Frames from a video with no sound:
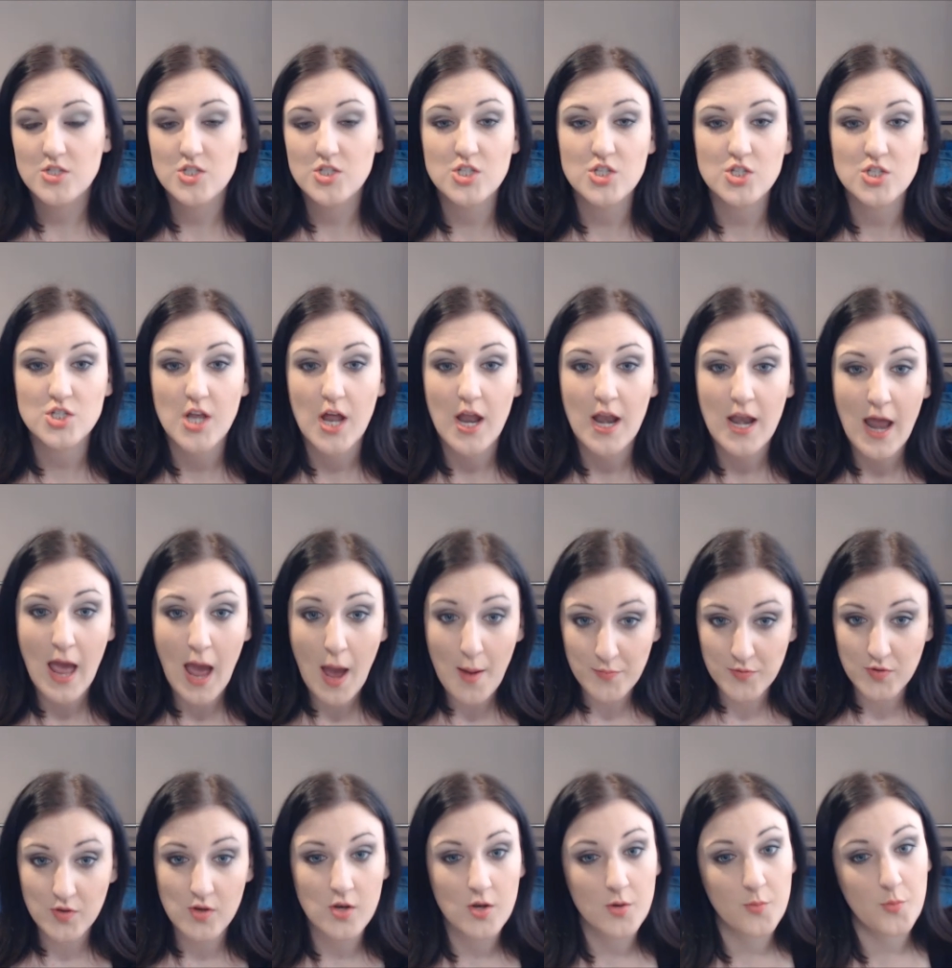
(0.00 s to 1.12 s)
she's just an
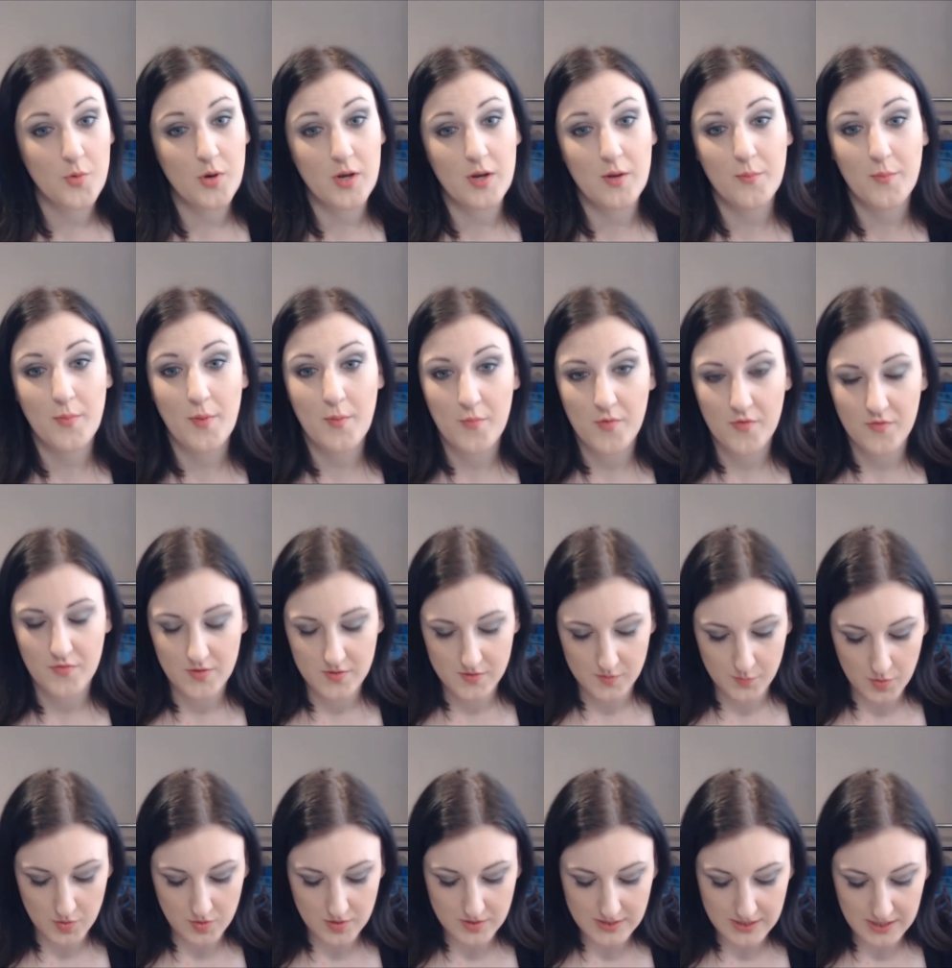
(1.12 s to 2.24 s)
absolutely brilliant member of this
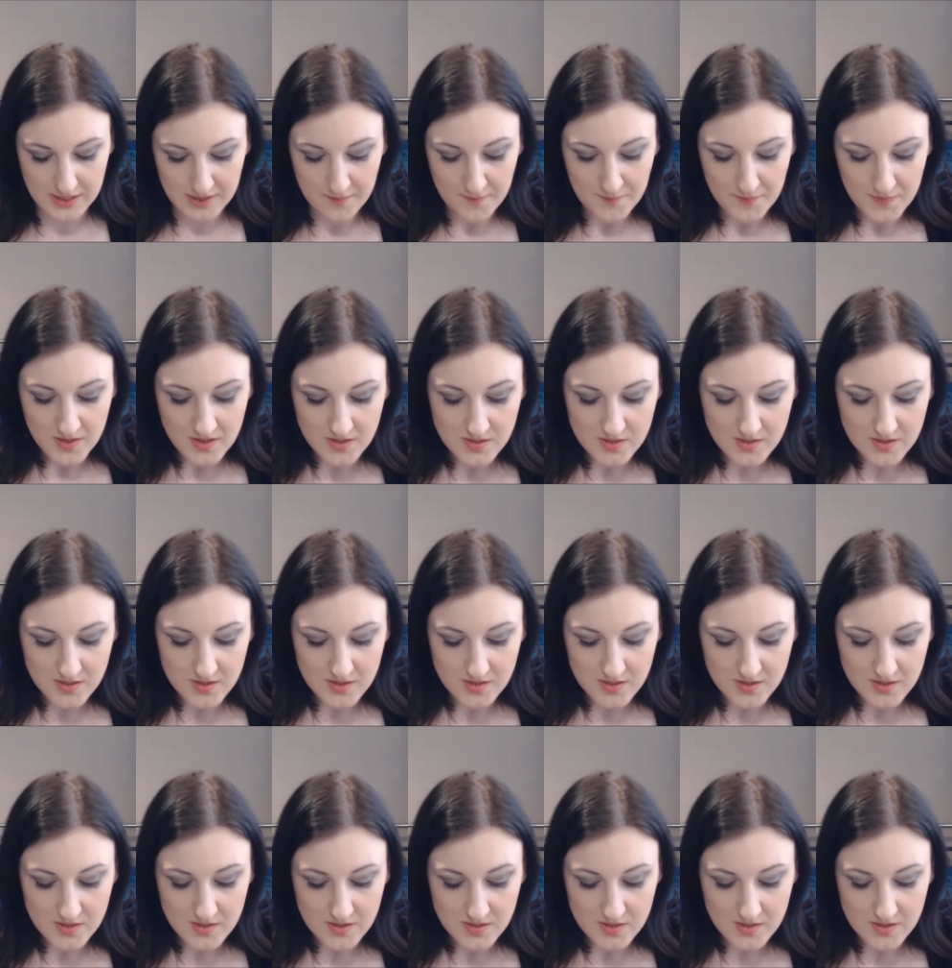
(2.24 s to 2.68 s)
community.